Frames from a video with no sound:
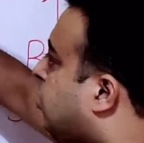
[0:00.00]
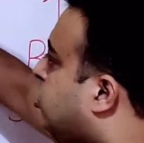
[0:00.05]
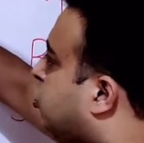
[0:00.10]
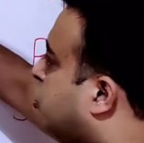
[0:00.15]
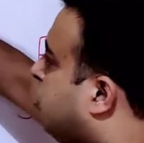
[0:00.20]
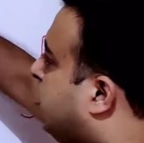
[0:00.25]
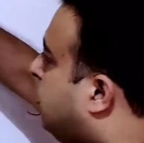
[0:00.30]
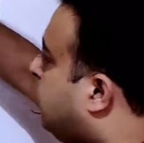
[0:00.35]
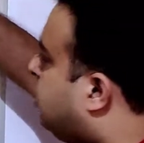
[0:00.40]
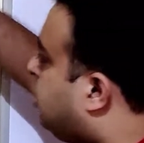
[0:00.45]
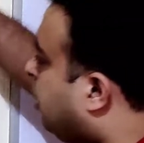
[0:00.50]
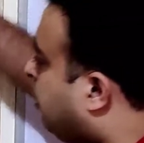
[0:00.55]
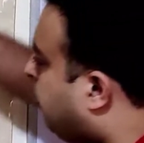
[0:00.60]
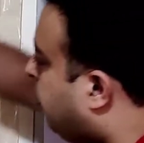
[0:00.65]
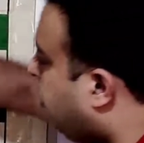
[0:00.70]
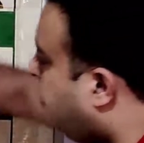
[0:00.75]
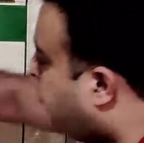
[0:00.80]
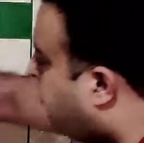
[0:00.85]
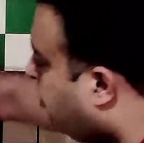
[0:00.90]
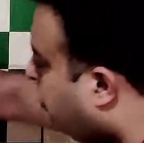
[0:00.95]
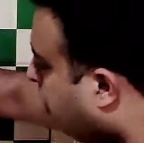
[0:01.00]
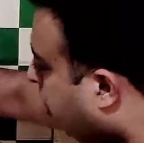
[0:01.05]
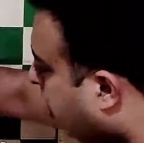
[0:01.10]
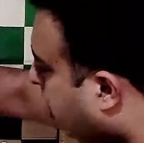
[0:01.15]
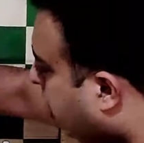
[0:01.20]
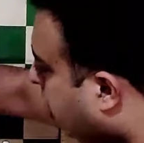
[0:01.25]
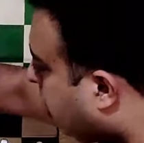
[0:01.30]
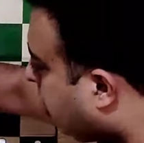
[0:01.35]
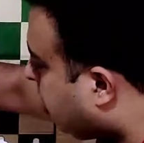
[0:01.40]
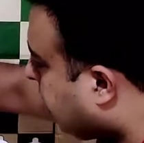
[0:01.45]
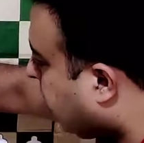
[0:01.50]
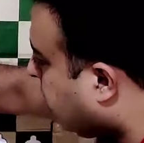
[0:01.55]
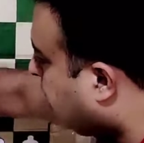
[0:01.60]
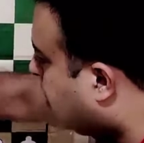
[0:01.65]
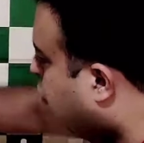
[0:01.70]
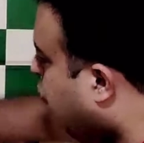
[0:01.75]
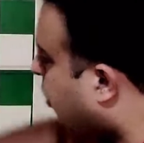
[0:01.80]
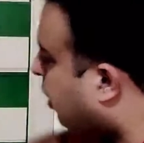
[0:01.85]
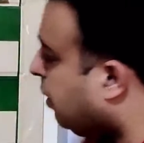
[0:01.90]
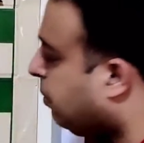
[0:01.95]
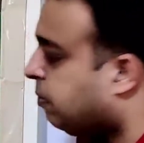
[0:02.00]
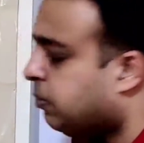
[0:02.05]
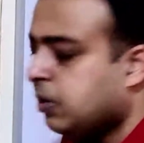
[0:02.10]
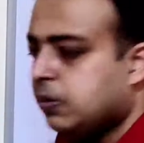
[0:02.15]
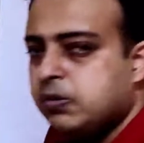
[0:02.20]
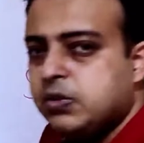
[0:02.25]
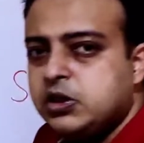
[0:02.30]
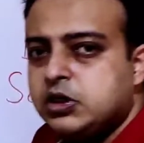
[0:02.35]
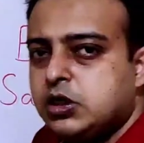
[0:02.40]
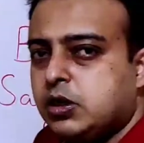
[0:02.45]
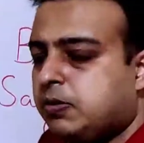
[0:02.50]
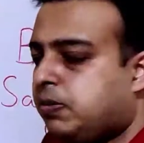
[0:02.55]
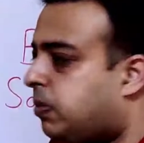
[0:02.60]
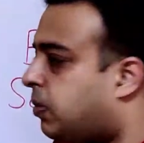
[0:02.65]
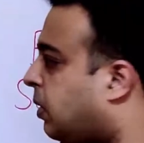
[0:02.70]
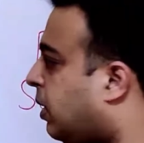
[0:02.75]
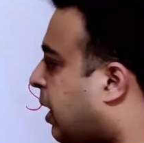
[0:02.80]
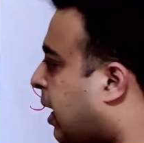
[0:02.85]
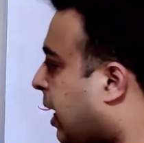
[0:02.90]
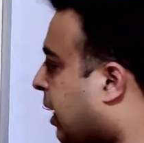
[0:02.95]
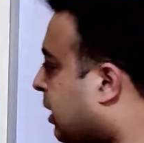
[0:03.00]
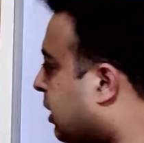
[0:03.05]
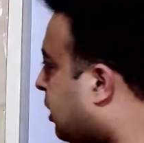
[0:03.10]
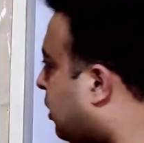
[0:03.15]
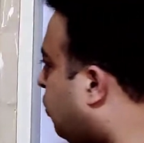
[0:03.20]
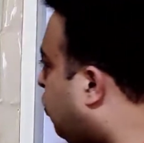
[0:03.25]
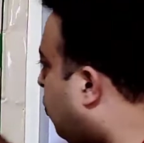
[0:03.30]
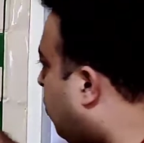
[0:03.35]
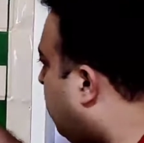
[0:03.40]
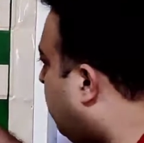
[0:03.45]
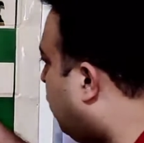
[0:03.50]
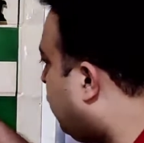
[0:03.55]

So bishop b4, trying to keep the bishop active,